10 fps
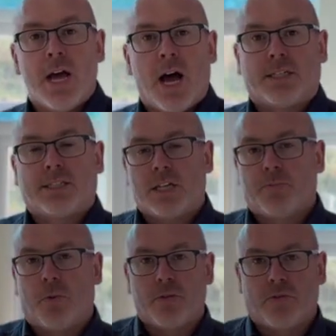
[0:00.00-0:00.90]

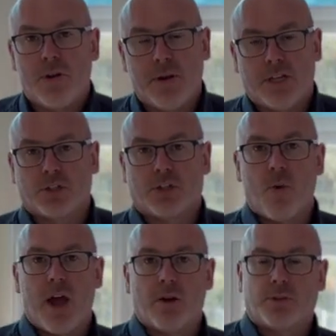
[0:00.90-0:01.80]
6.3 meters
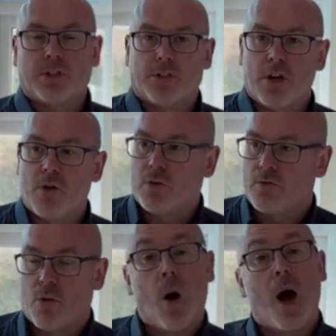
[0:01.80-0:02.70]
squared, which is the local
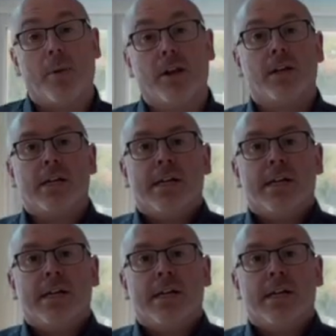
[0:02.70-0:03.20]
requirement.